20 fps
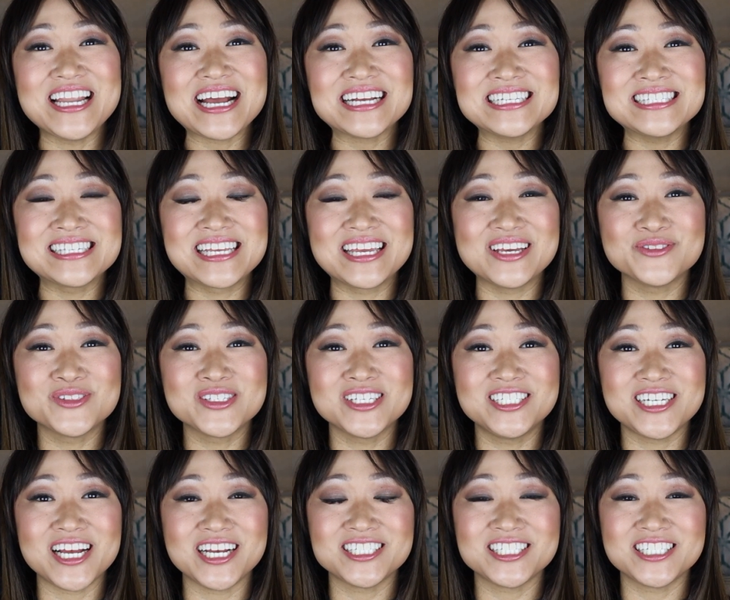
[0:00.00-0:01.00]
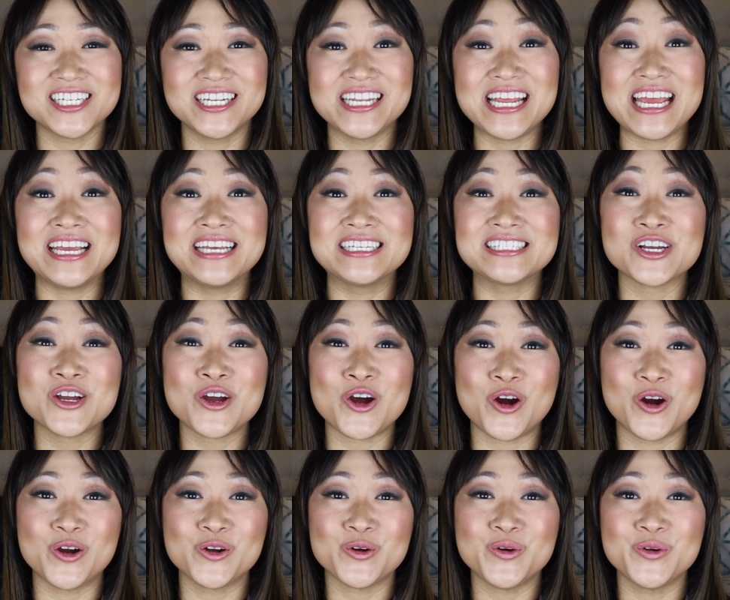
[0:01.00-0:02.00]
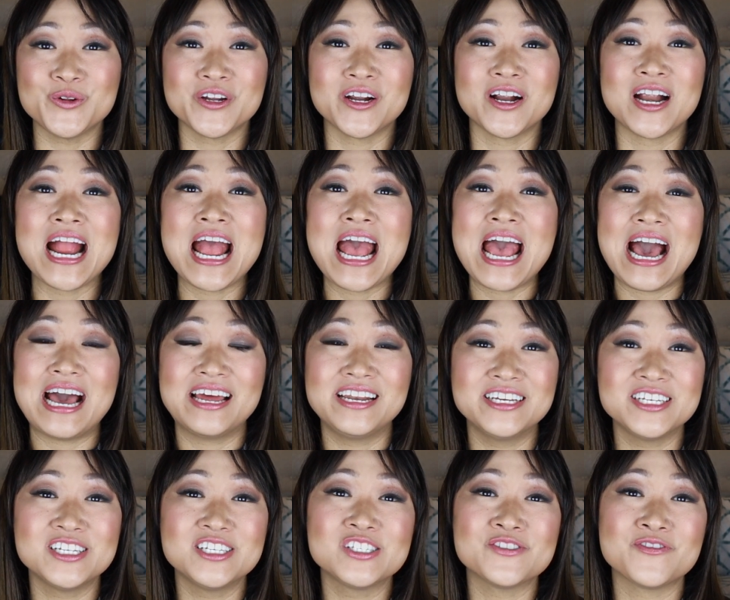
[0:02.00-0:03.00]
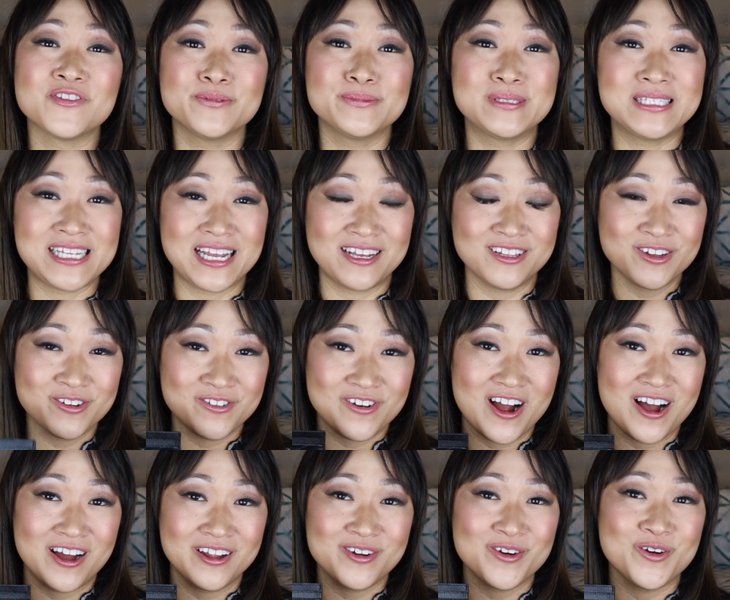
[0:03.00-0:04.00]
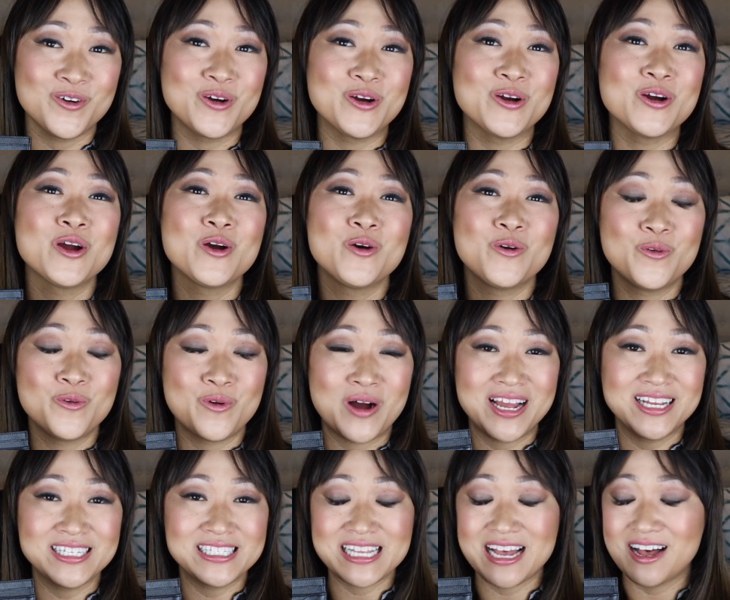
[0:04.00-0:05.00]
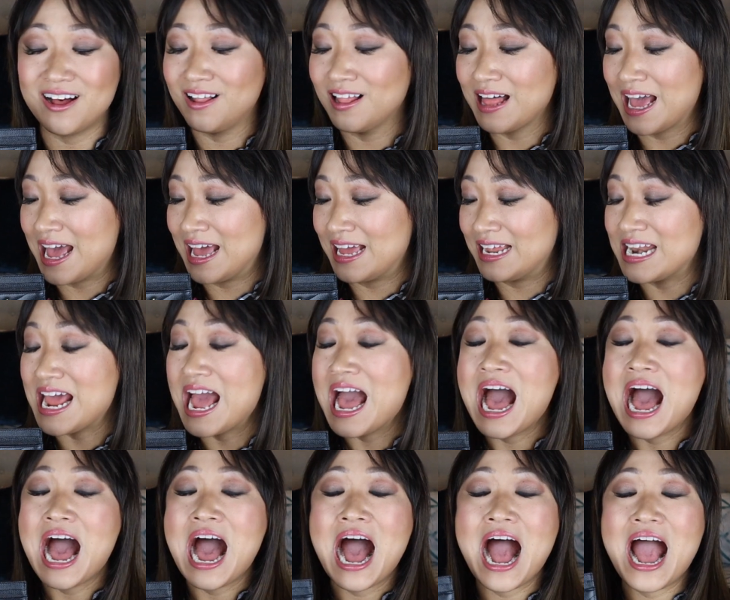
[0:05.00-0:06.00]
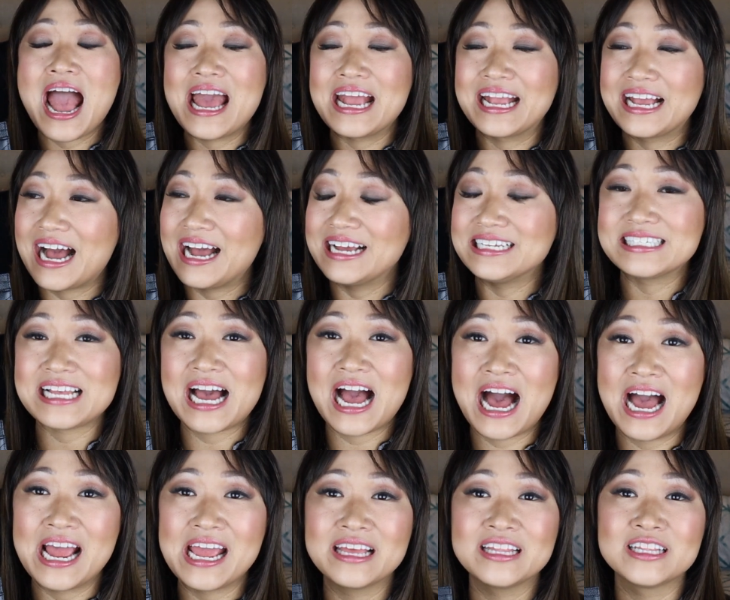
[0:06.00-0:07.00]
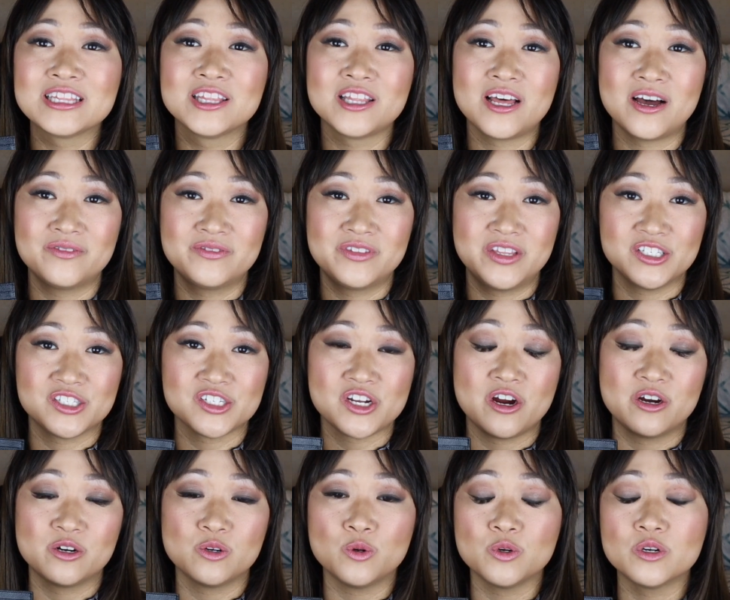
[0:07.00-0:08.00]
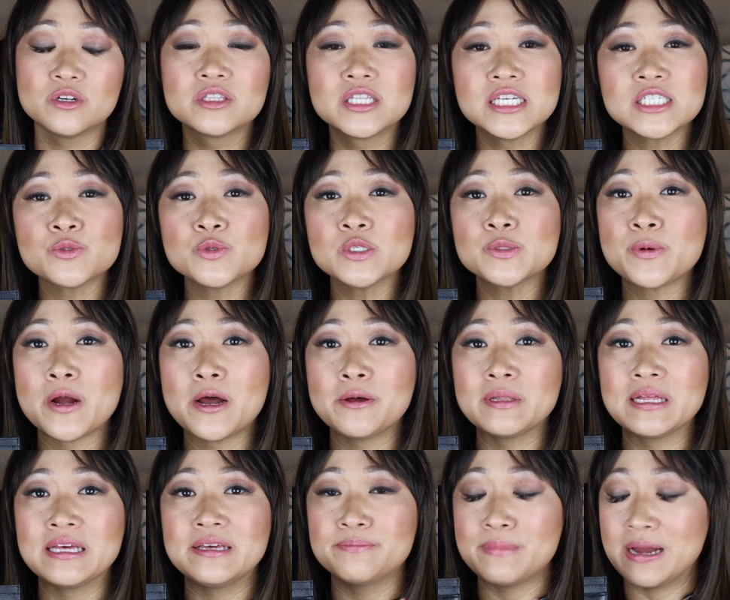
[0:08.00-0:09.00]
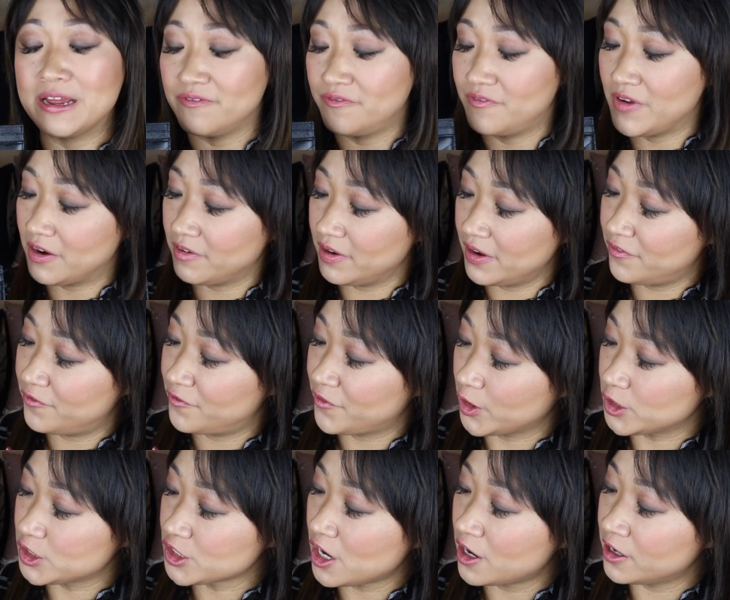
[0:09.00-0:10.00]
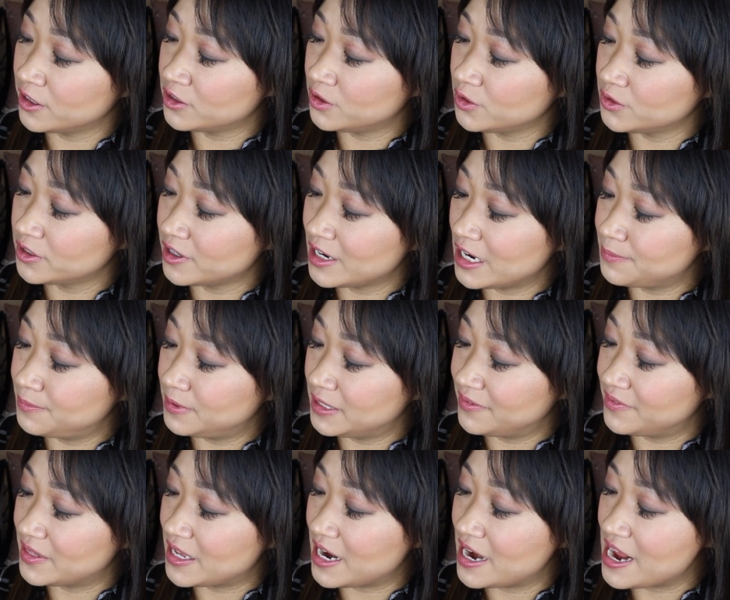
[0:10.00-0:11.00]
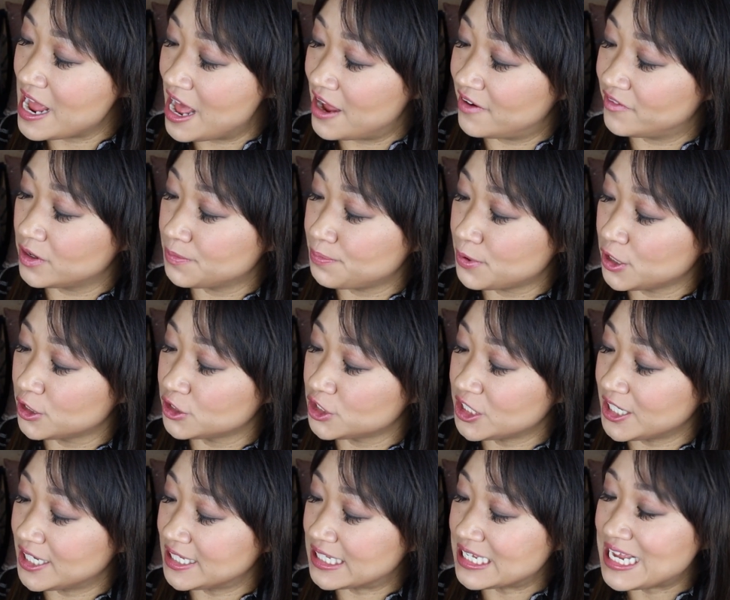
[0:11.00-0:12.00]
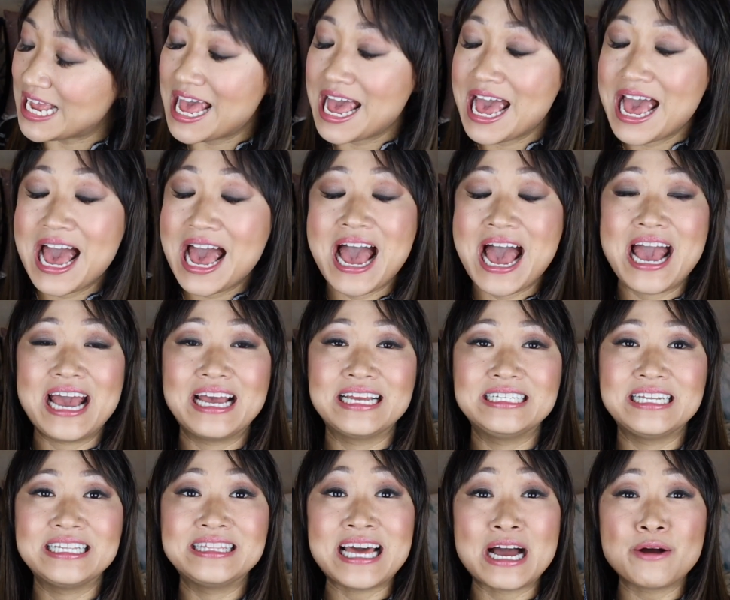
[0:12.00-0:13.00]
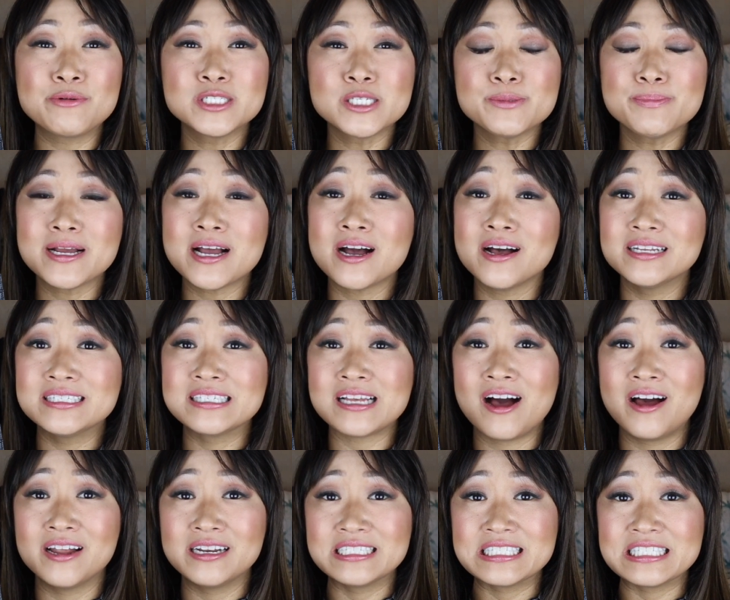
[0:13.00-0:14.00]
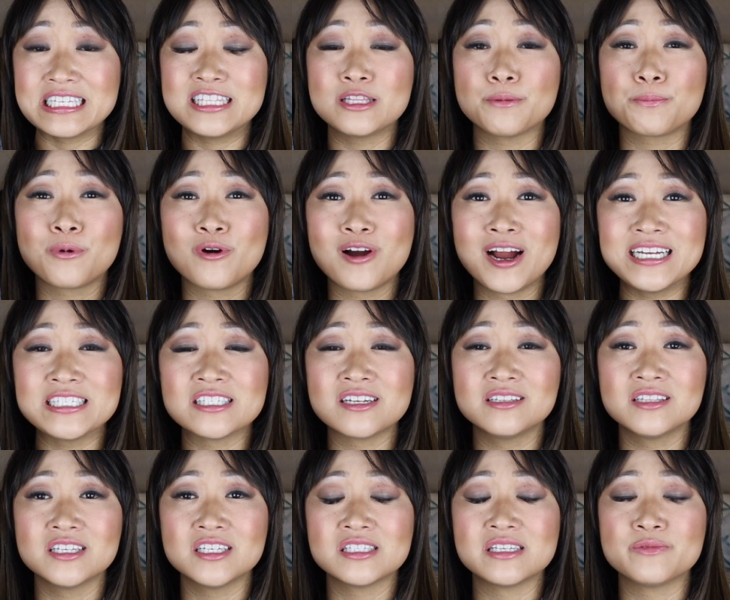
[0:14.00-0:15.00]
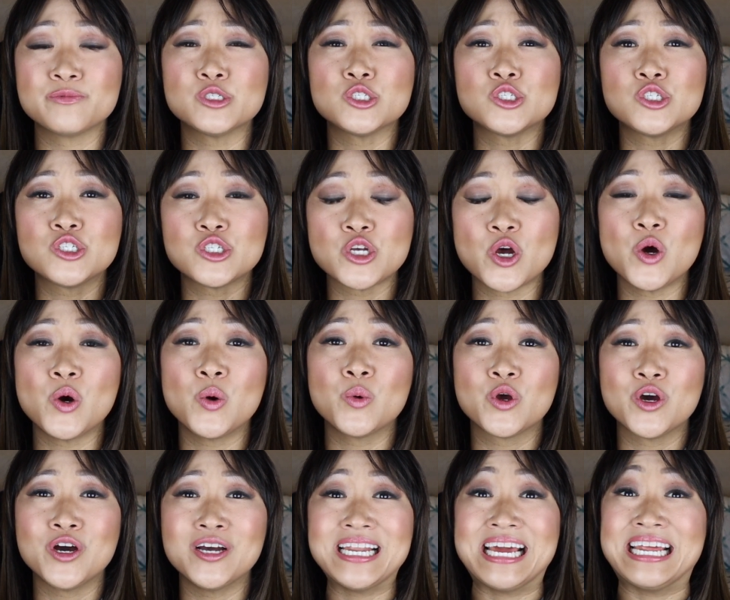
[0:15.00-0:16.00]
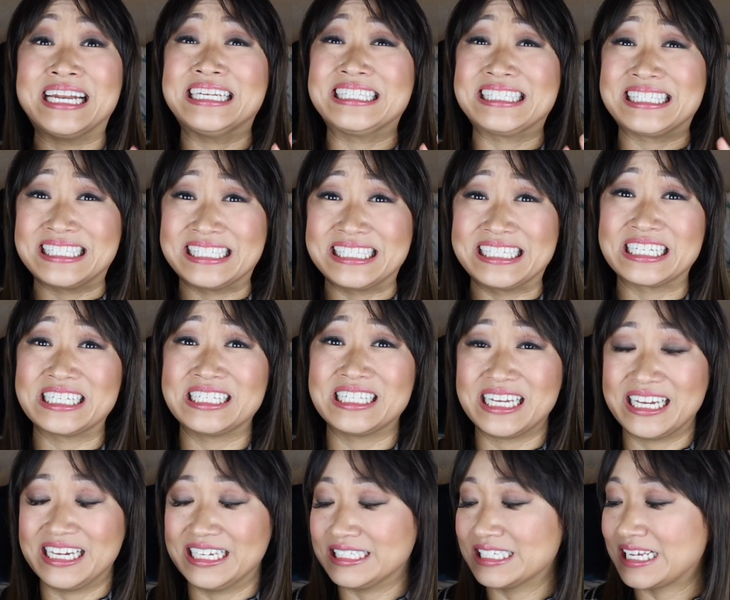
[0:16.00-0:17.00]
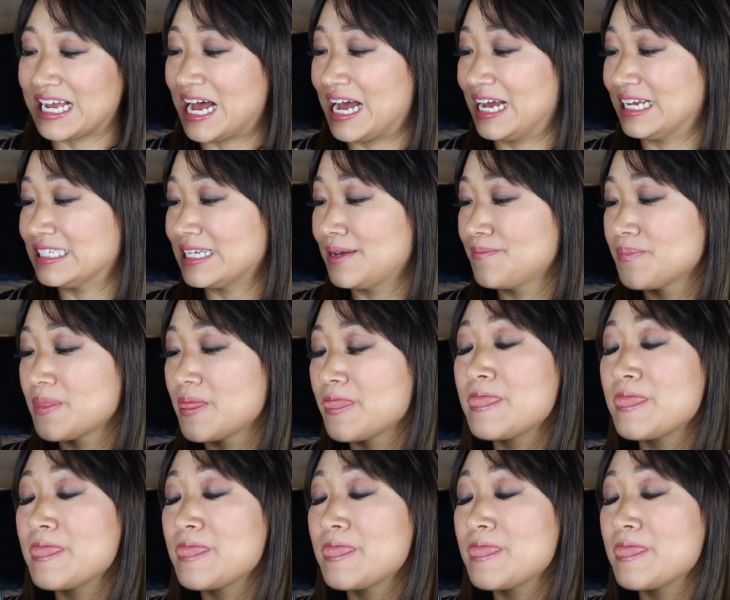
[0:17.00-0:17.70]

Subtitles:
next gift suggestion is a card holder, and it is from Saint Laurent or YSL. And guys, I love this card holder. This was probably my very first card holder, I believe, that I ever purchased. And that was because, honestly, the price on this was so good, and it still is, guys.